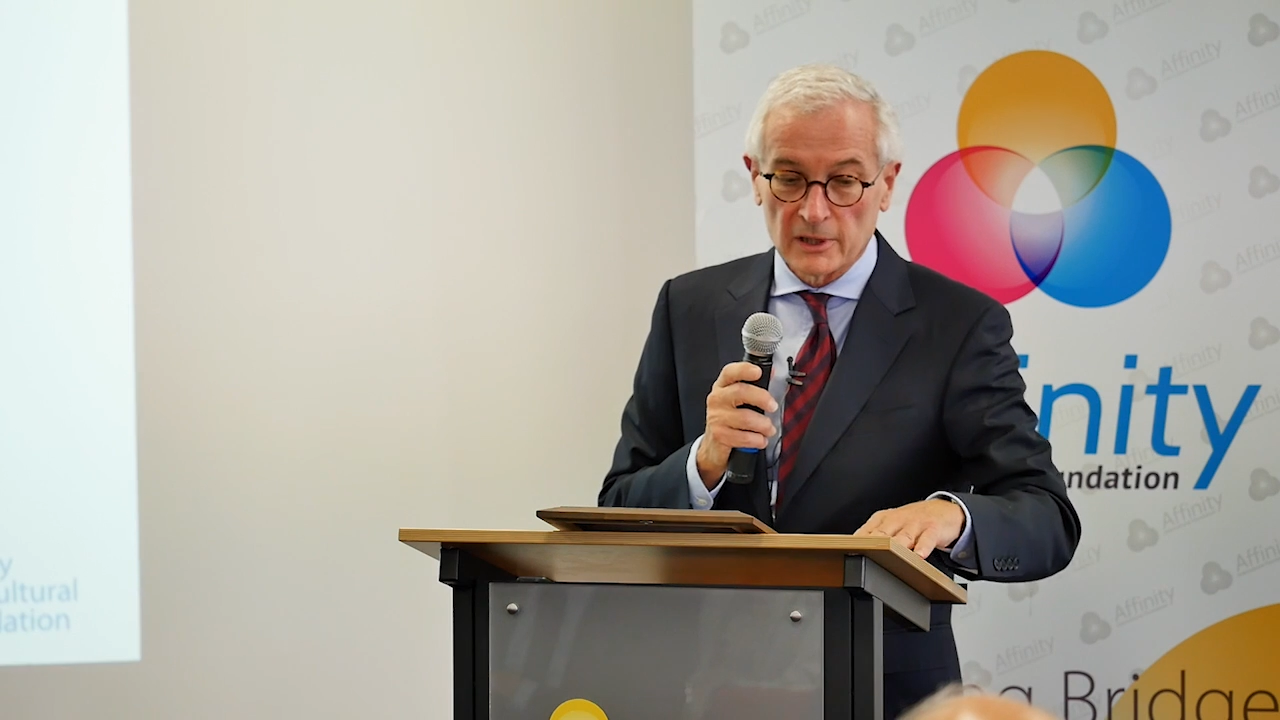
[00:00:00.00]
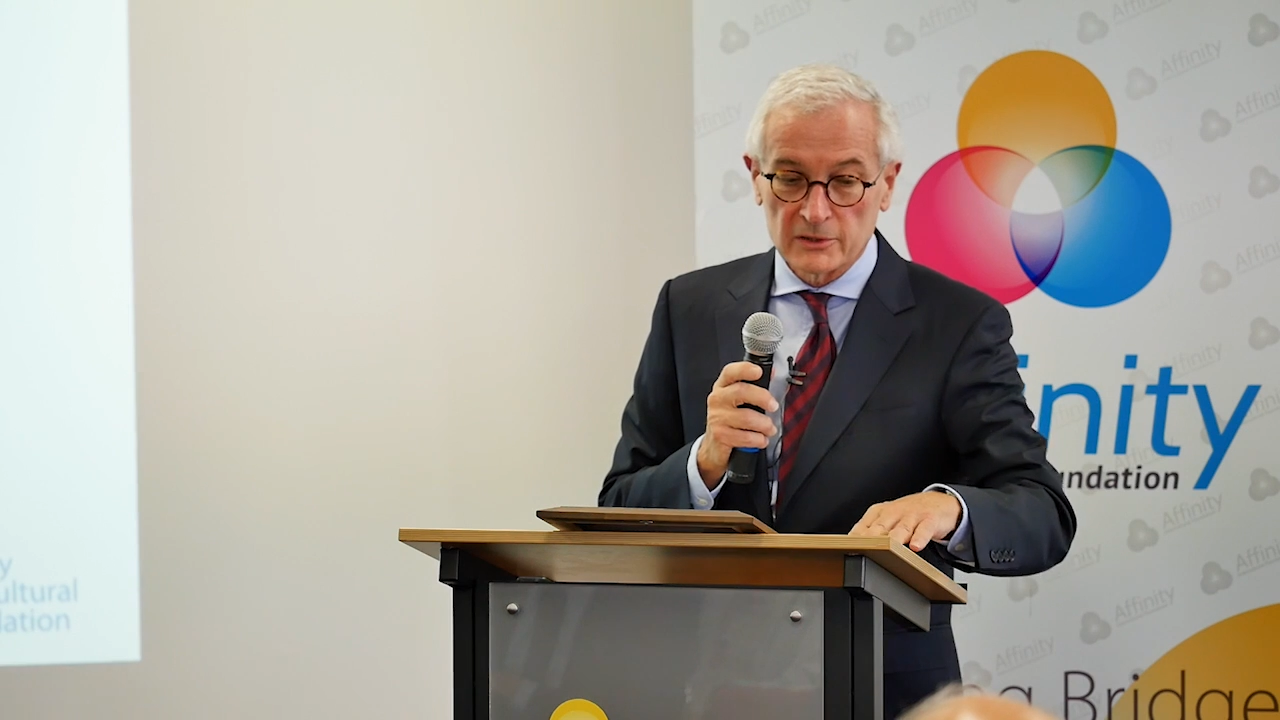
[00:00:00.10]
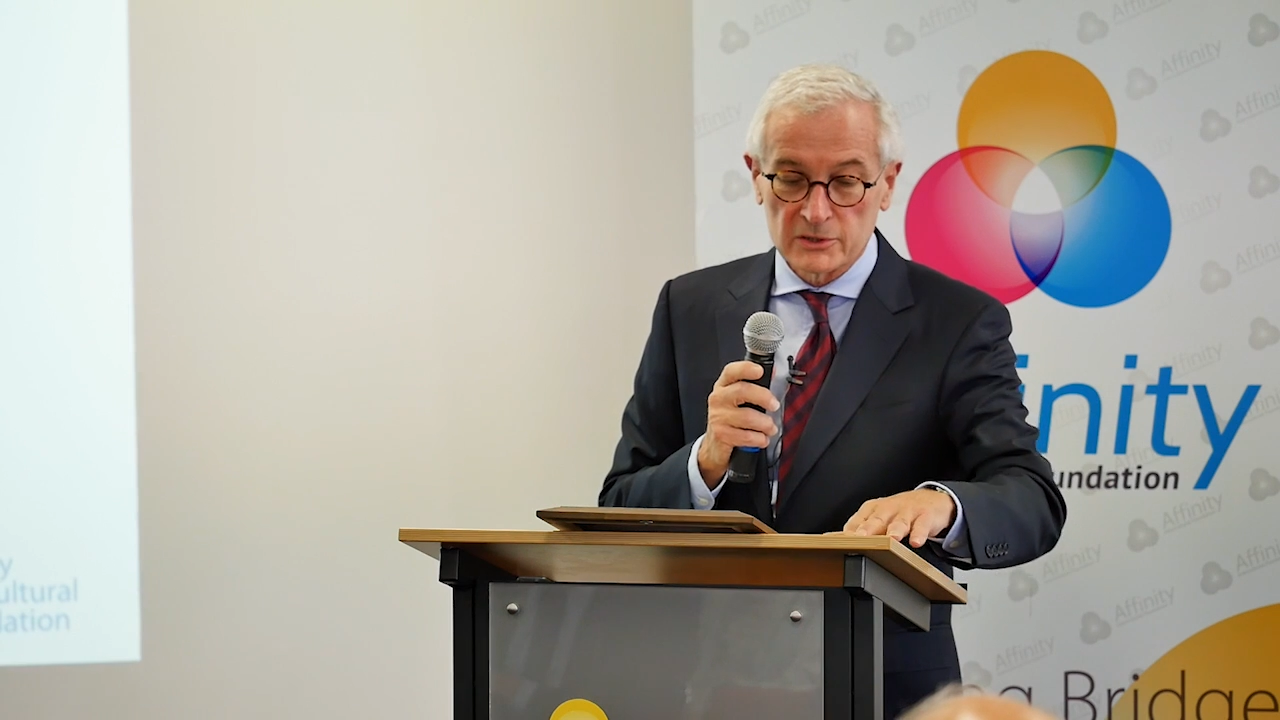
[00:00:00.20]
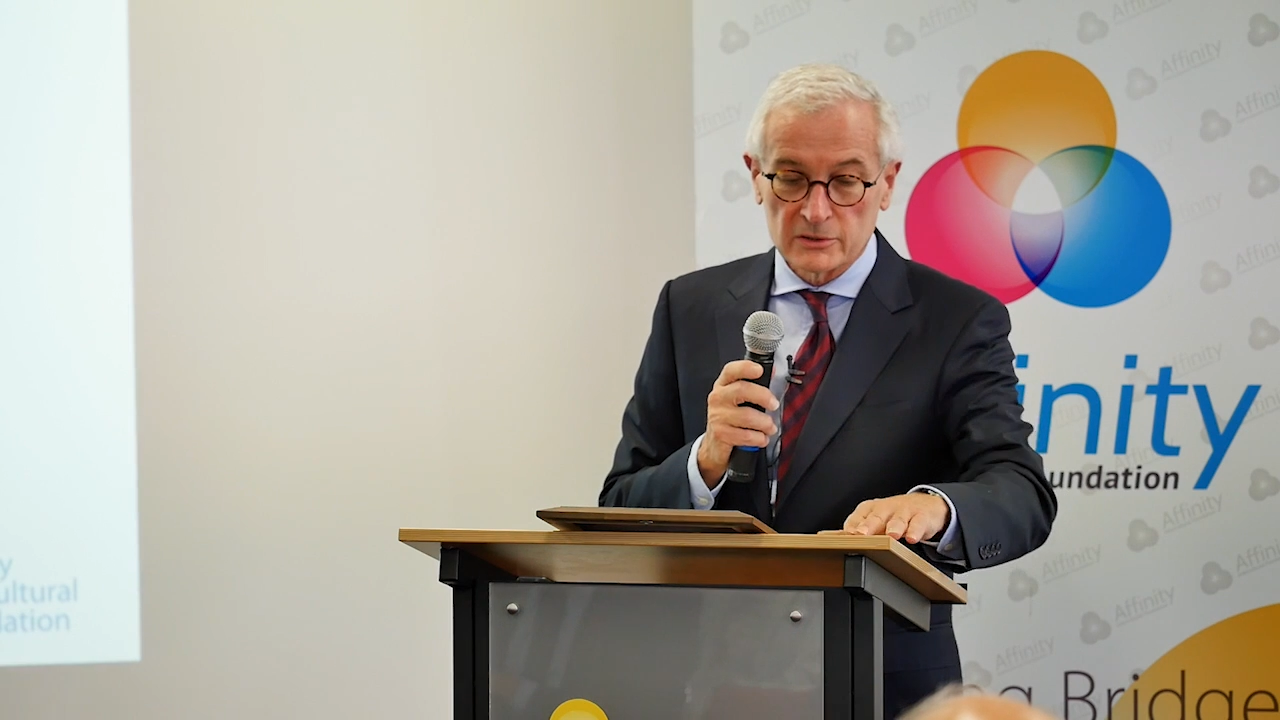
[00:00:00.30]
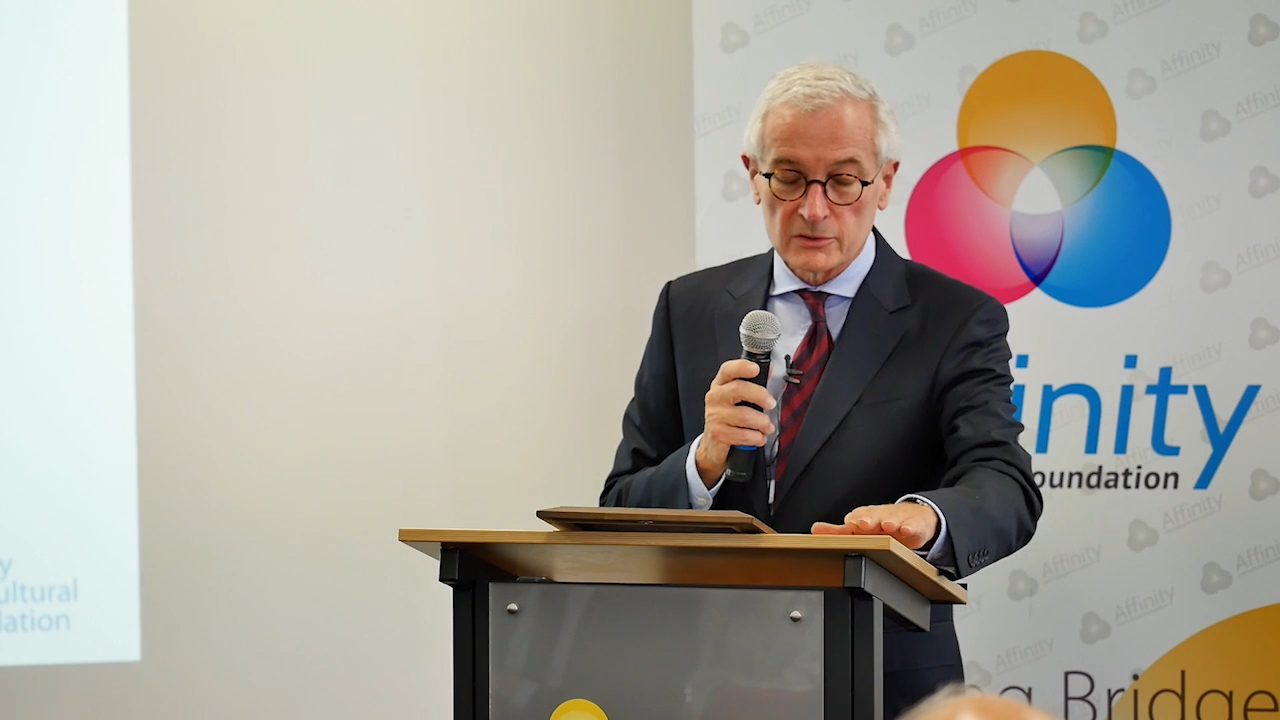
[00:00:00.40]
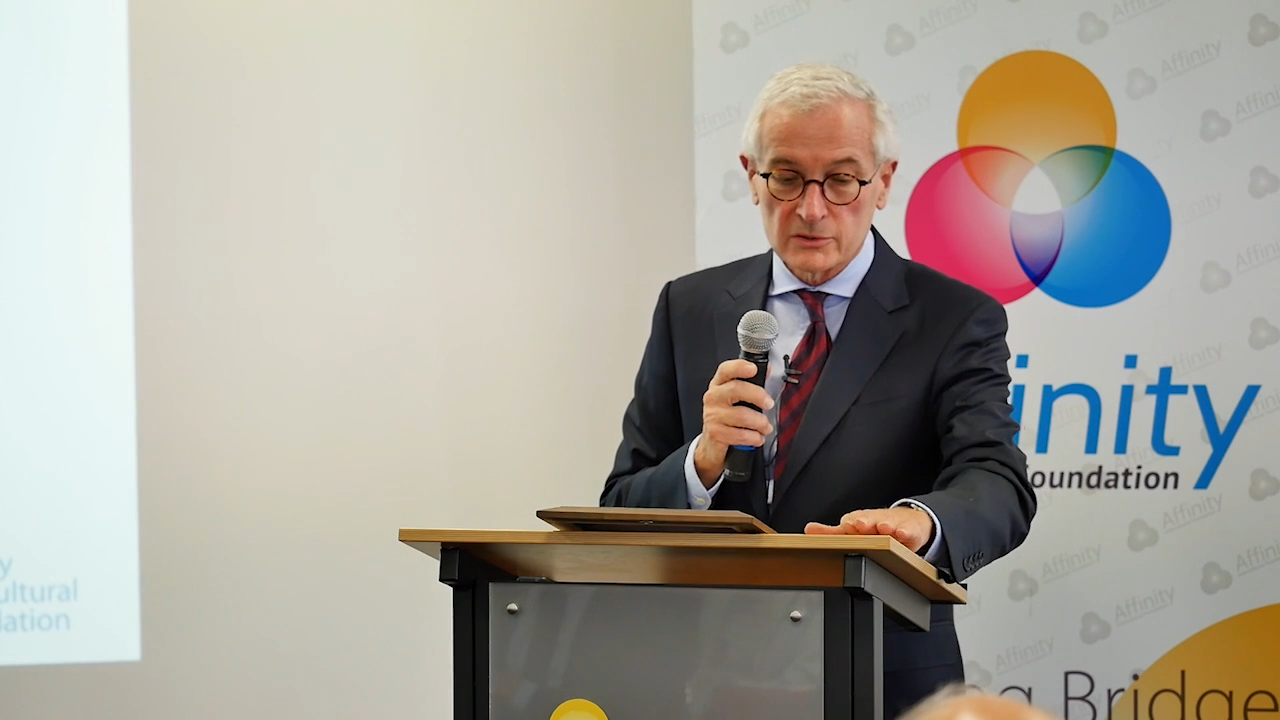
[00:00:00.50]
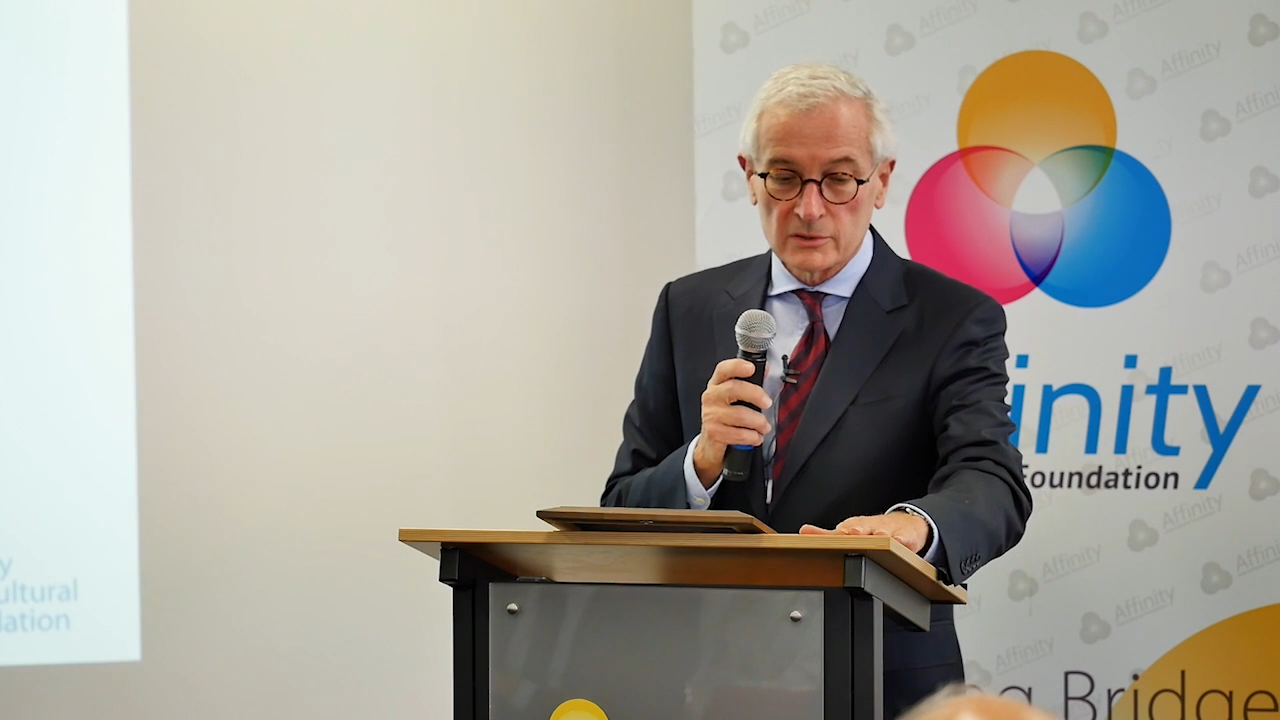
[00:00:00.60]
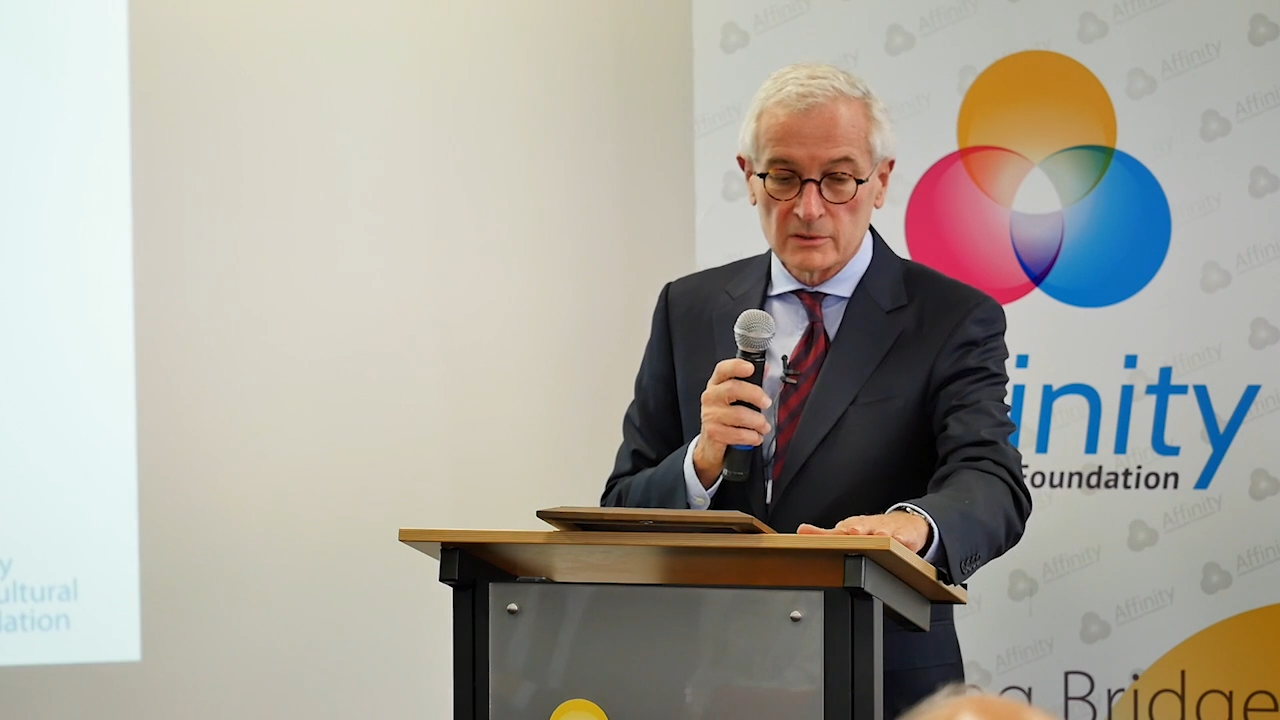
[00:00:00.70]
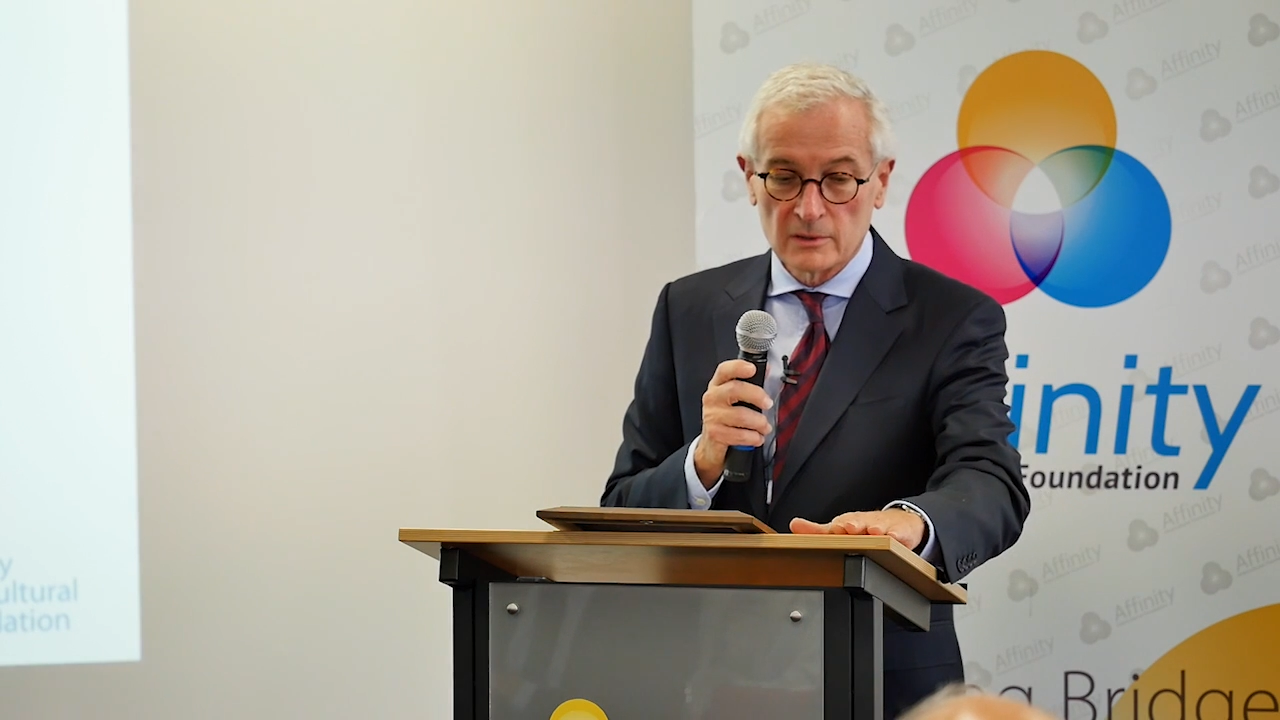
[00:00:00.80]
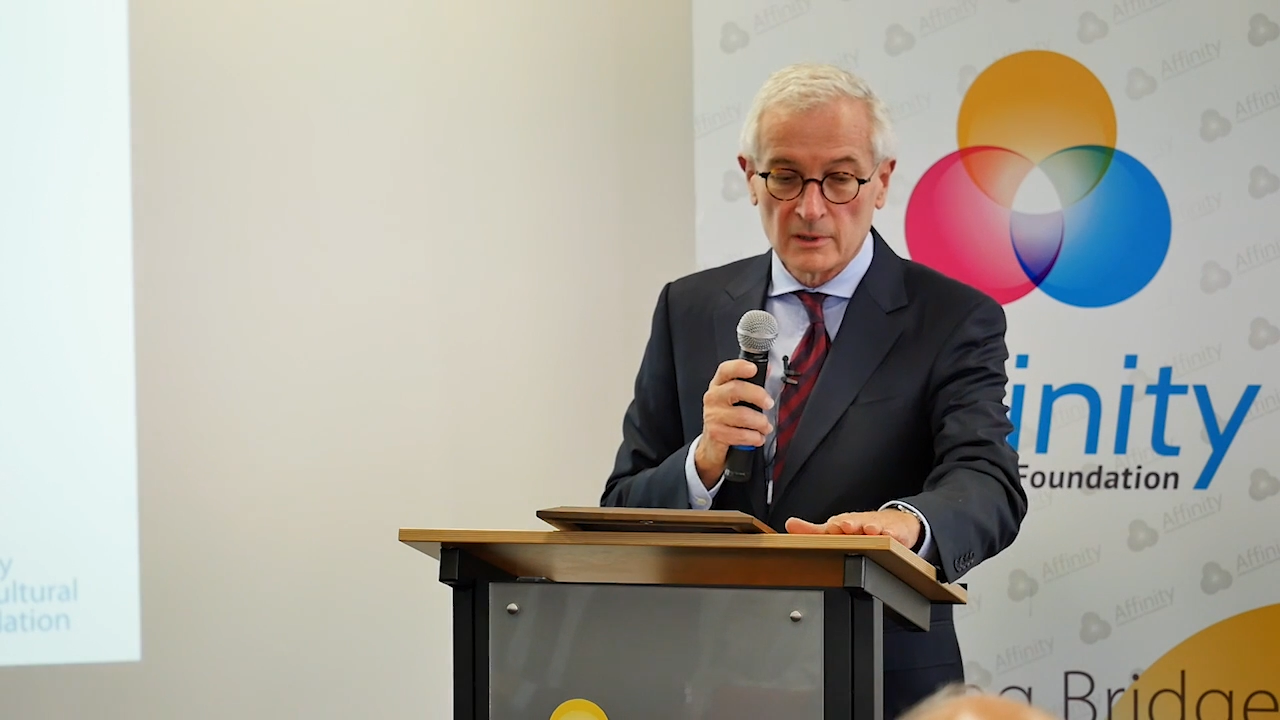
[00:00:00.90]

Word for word: notions